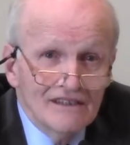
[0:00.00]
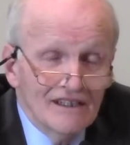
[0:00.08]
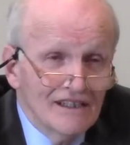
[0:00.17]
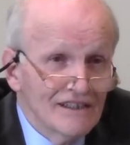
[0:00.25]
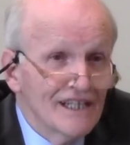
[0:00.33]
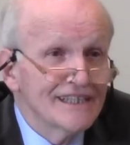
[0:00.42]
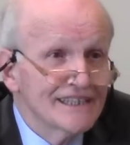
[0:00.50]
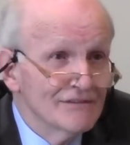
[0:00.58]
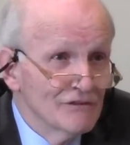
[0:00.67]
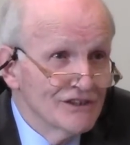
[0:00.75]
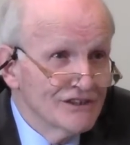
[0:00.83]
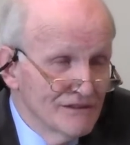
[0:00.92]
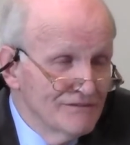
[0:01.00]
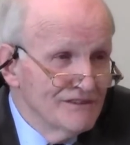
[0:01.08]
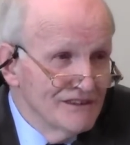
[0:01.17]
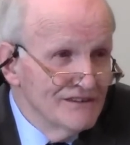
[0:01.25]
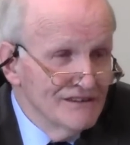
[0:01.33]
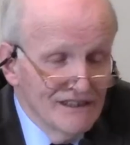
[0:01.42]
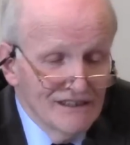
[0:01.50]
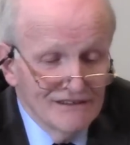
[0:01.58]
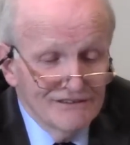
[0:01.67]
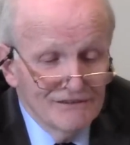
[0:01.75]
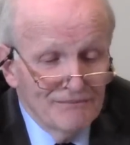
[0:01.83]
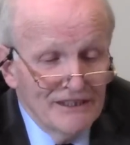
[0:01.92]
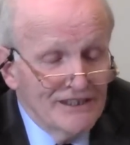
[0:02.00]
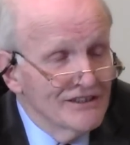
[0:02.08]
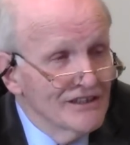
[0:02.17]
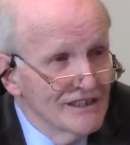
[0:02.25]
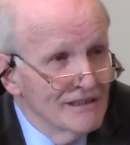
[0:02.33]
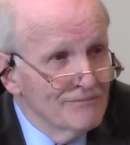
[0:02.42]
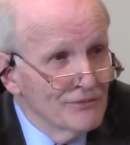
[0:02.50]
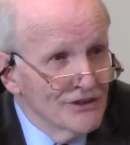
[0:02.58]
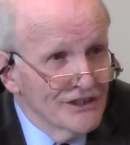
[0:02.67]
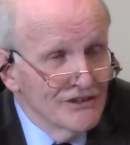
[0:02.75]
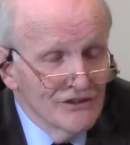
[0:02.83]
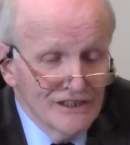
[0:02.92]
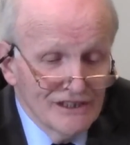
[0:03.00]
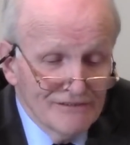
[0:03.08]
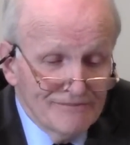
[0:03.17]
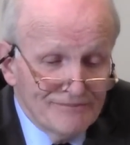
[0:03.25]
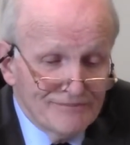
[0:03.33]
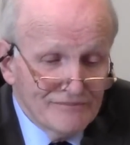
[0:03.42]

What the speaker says: like it was dependent on imported oil.